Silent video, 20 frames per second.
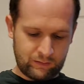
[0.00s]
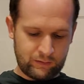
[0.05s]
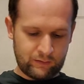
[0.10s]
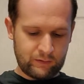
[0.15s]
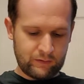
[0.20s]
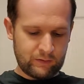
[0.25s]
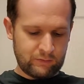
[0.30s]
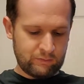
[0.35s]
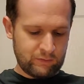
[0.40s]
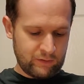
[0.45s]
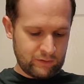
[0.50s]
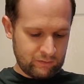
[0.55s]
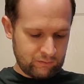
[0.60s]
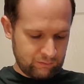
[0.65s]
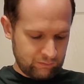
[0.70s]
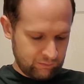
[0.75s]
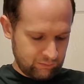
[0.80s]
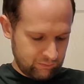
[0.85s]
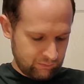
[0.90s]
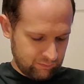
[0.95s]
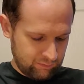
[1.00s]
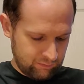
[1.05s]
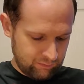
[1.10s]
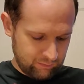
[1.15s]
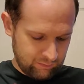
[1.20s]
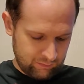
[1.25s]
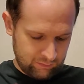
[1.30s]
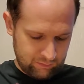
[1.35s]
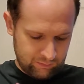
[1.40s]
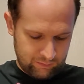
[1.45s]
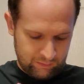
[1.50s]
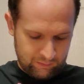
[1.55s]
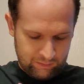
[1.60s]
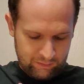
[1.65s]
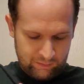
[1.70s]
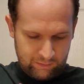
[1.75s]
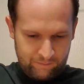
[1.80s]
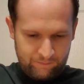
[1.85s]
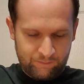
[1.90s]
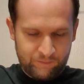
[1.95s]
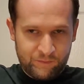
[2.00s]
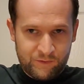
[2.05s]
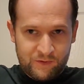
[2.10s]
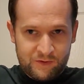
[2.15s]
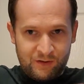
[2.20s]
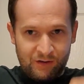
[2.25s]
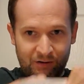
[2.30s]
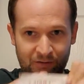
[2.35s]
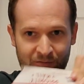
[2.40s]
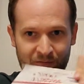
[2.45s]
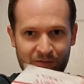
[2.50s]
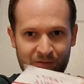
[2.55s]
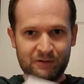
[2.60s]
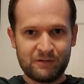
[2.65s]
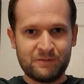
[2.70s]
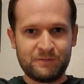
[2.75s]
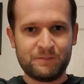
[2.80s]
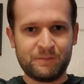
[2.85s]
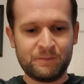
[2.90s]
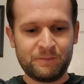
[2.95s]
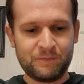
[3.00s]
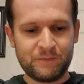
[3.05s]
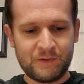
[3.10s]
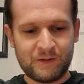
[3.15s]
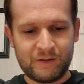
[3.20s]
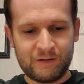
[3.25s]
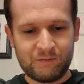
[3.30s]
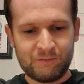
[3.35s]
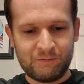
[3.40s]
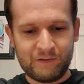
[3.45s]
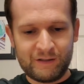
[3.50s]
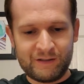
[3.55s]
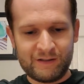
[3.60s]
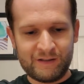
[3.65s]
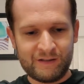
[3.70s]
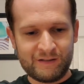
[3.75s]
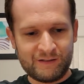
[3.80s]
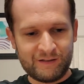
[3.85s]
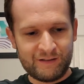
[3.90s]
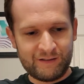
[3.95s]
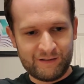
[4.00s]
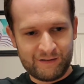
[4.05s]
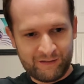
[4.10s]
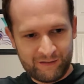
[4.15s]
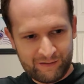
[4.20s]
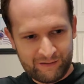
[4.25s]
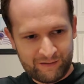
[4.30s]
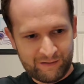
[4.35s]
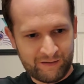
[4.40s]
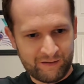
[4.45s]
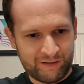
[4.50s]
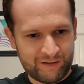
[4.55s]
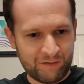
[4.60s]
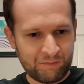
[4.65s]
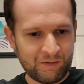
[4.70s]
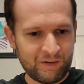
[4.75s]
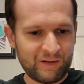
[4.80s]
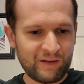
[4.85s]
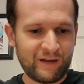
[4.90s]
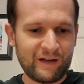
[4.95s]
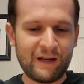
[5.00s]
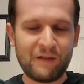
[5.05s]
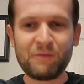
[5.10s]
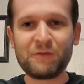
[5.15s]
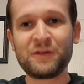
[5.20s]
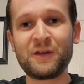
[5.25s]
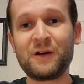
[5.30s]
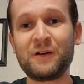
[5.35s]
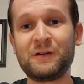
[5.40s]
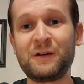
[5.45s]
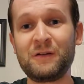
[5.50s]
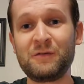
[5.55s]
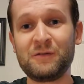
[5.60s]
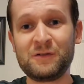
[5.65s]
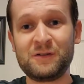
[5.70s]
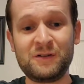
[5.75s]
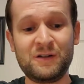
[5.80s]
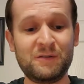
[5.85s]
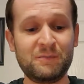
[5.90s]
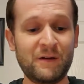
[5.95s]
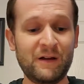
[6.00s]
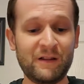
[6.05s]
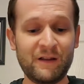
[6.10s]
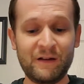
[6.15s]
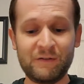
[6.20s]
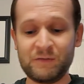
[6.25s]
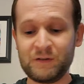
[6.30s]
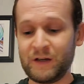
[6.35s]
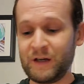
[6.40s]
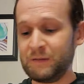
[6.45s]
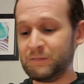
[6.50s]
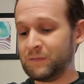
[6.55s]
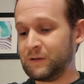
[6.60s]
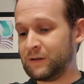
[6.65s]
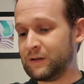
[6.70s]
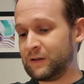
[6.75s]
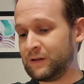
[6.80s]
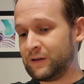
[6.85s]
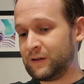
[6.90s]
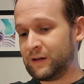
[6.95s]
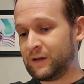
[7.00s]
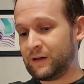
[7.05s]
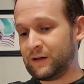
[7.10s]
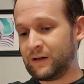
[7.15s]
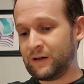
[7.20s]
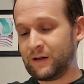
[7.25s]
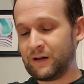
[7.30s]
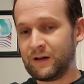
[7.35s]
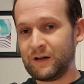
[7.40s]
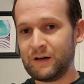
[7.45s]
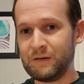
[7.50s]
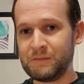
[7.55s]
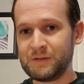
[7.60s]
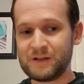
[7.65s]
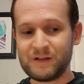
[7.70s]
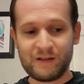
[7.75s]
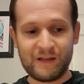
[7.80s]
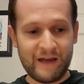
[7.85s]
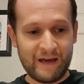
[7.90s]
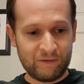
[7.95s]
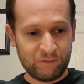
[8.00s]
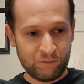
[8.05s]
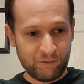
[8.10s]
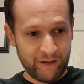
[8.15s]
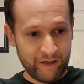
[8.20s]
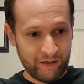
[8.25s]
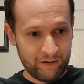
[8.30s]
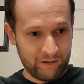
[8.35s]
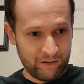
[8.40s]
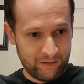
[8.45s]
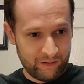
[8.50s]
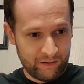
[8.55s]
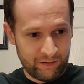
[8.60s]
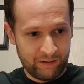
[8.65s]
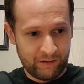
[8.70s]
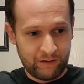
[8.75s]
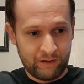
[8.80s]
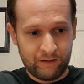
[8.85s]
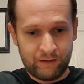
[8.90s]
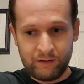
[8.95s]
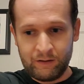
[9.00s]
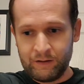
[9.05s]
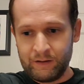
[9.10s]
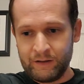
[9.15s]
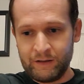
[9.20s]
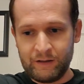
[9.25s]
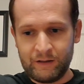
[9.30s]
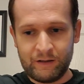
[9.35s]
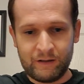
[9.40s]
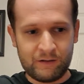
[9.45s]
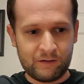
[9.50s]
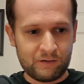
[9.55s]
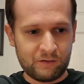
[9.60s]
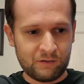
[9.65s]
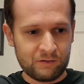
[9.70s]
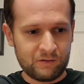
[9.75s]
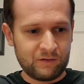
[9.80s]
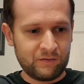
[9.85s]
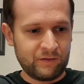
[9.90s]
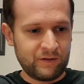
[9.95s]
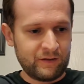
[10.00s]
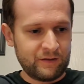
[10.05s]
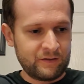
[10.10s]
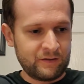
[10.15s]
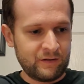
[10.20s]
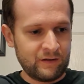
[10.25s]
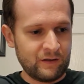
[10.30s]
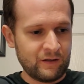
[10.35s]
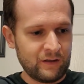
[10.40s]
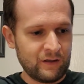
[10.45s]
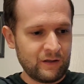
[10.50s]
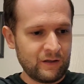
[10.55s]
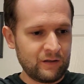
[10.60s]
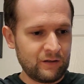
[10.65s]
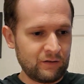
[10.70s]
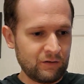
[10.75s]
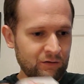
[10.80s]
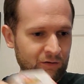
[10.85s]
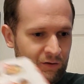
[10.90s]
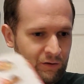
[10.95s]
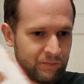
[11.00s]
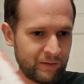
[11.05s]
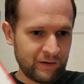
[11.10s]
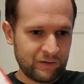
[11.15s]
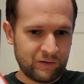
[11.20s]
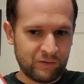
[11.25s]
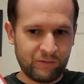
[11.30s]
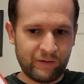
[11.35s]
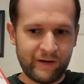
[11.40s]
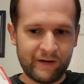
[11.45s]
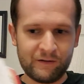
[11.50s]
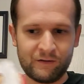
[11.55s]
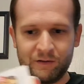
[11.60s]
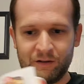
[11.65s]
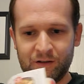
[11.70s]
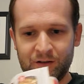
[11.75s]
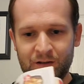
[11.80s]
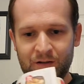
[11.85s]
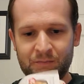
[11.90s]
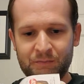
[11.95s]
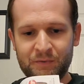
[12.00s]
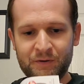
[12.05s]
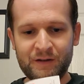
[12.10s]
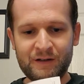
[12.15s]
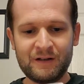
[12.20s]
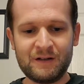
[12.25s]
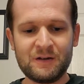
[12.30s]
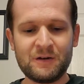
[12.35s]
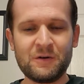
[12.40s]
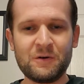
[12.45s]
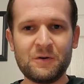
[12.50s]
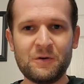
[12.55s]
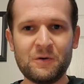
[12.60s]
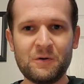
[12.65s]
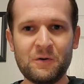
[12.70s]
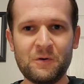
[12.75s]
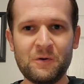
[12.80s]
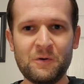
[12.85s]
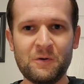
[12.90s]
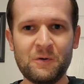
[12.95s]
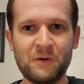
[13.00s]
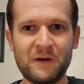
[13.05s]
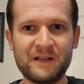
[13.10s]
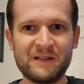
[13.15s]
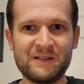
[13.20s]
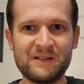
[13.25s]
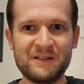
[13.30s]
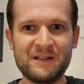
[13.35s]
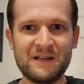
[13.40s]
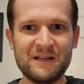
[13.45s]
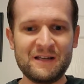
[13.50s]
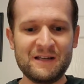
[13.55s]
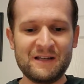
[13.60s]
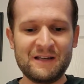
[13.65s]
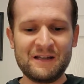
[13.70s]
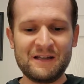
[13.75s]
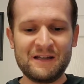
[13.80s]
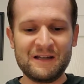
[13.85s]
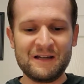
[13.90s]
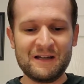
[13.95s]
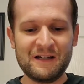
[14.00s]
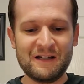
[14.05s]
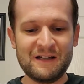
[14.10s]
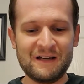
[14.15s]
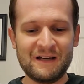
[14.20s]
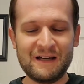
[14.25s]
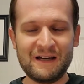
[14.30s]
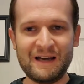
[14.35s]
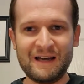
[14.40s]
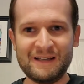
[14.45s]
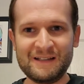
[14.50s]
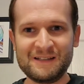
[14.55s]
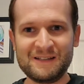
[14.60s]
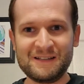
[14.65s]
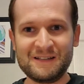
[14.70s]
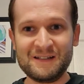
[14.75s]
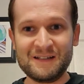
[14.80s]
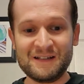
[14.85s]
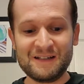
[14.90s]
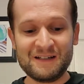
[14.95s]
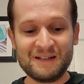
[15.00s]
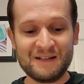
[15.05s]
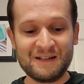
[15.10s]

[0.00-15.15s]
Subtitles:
There we go. So, what this is something that I never thought I'd ever see in my lifetime. It's that rare in cultivation. Don't know about the wild, but oh, I see it. I see it.